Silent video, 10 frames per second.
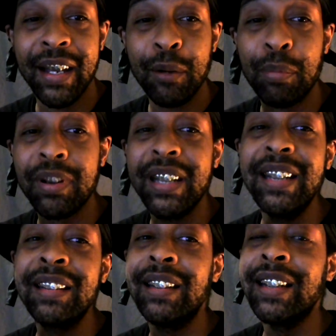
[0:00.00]

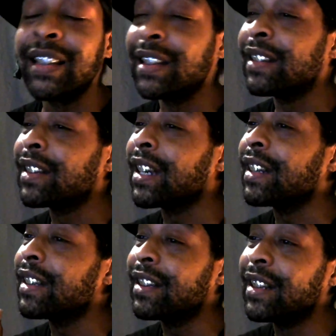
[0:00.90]
please look at this. Like
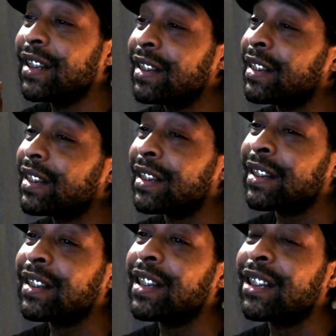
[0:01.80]
this, the,
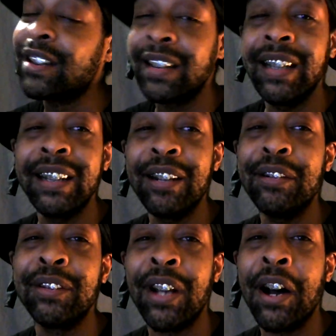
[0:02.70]
the shit that
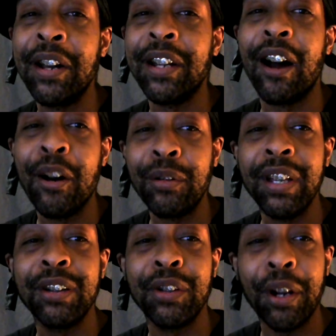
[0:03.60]
goes on on
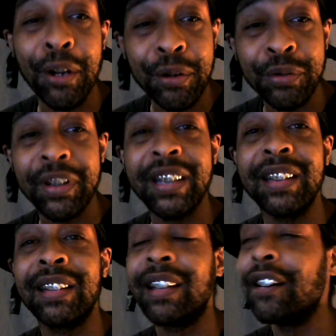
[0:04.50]
this earth
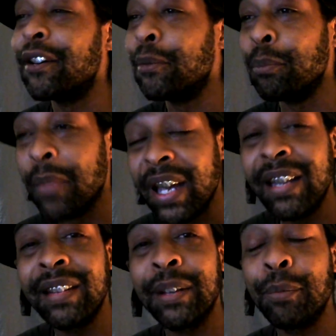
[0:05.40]
is
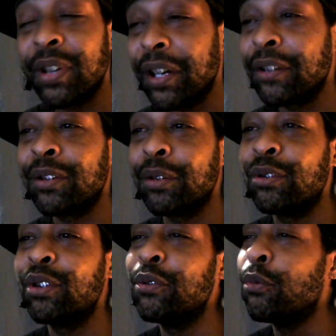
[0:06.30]
amazing, but also
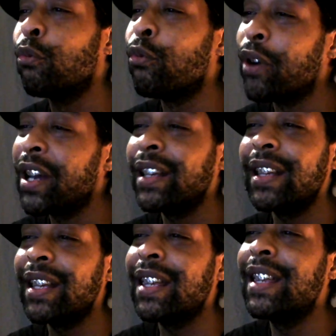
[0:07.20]
too, what
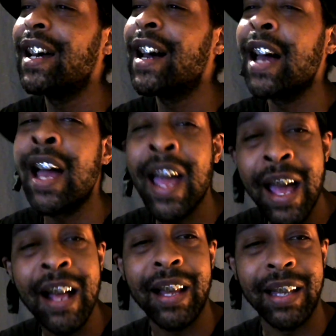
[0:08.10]
the
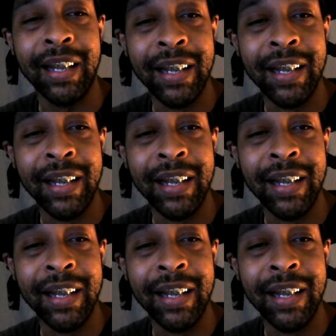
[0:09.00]
hell?